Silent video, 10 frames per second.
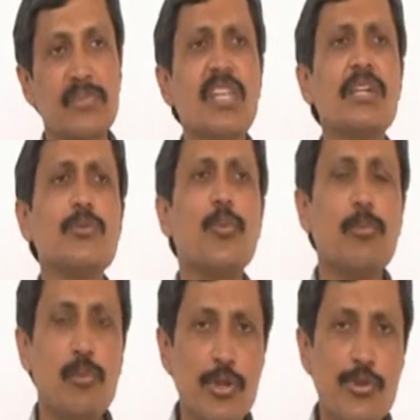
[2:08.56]
There is one
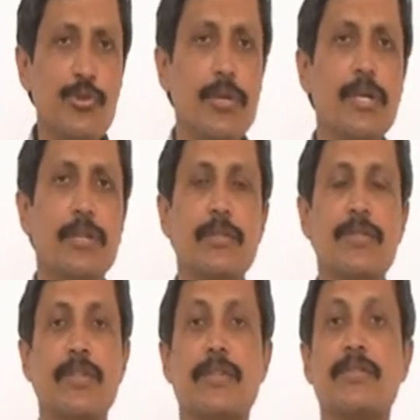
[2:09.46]
more issue in
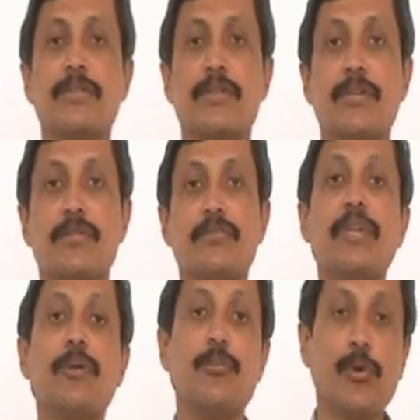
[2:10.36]
central sales tax,
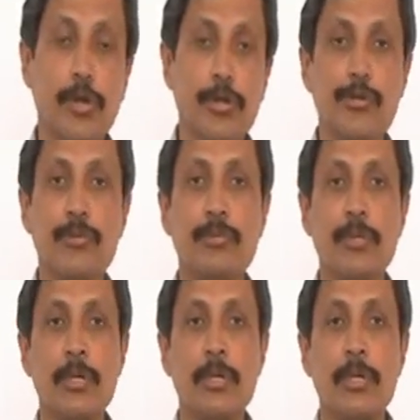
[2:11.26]
very important issue.
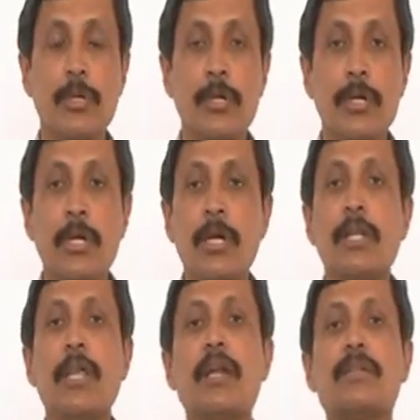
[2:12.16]

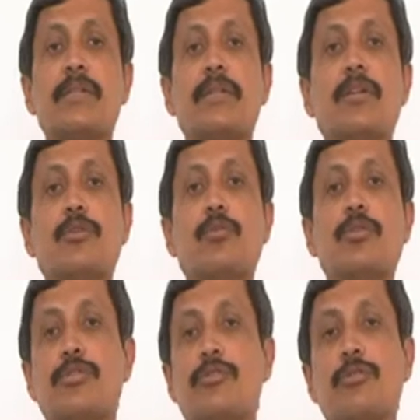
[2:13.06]
There are certain
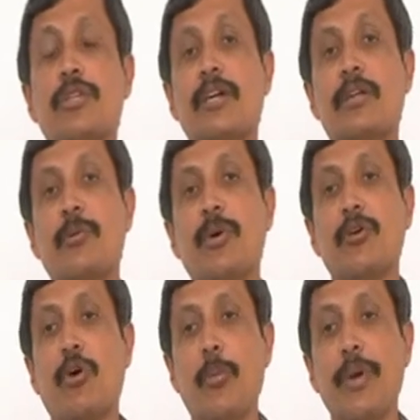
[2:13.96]
goods declared by
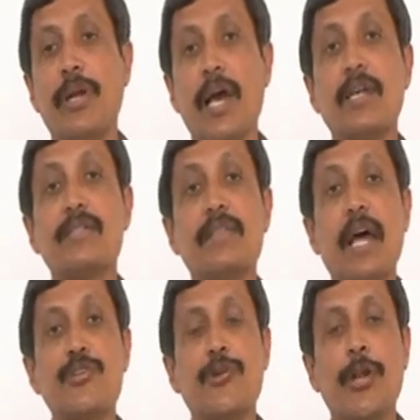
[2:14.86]
government as
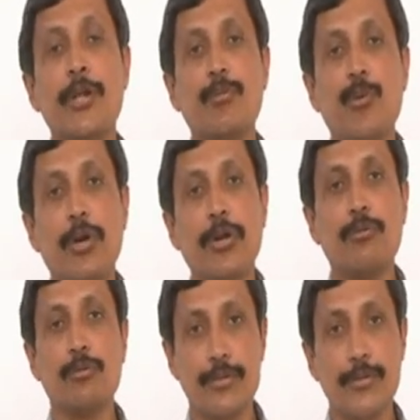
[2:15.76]
national important
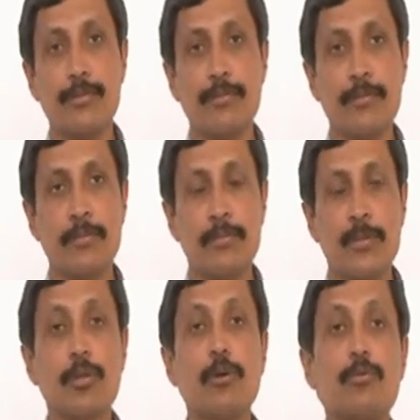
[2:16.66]
goods,
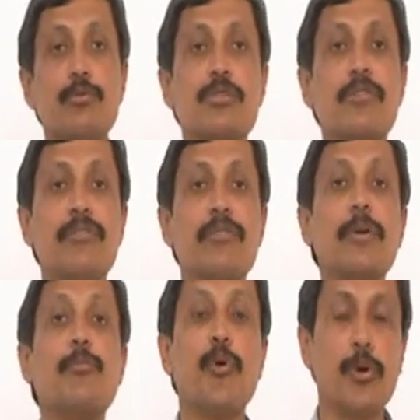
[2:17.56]
the goods of
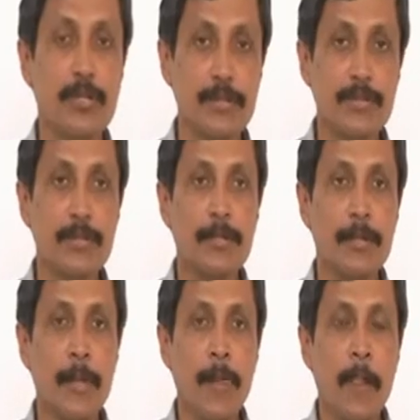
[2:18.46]
importance,
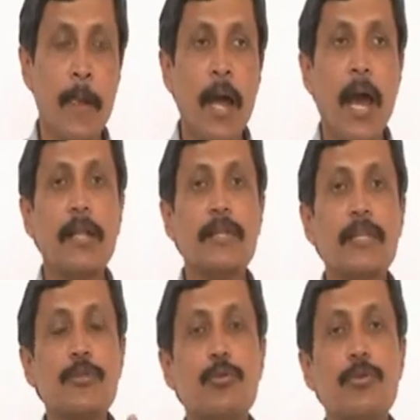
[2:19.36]
and
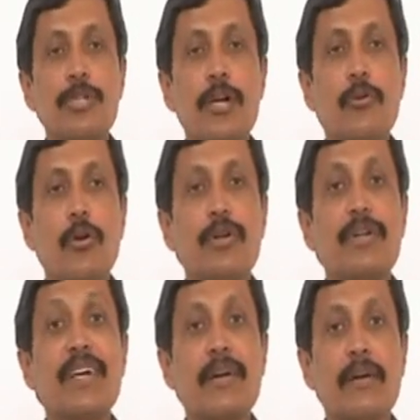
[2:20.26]
these goods are called
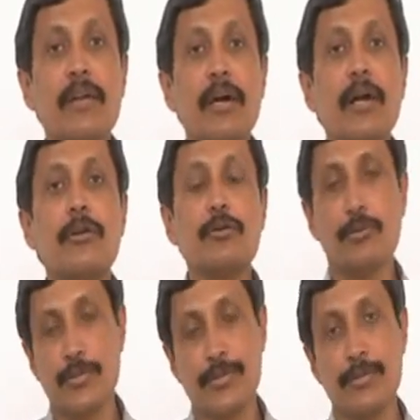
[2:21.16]
declared
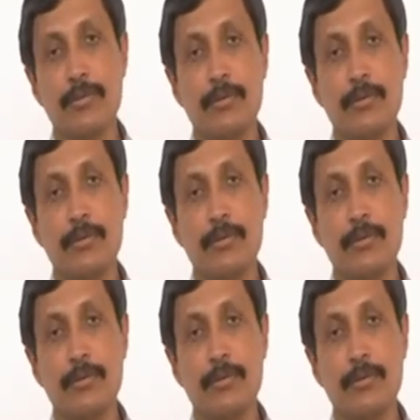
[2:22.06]
goods,